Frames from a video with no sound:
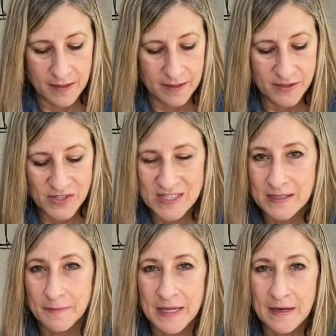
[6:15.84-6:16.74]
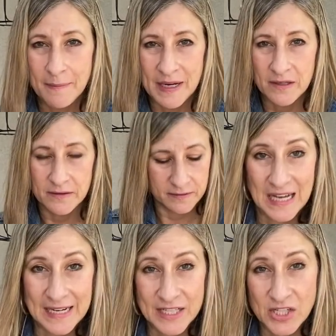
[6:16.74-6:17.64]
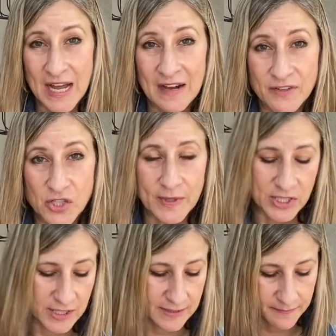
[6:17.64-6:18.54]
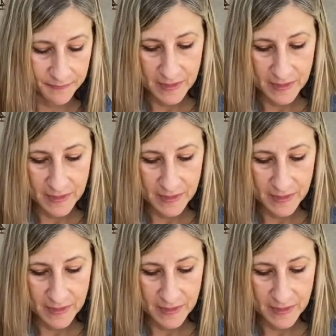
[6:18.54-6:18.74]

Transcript: You stick them in about 1.5 inches or 2 inches.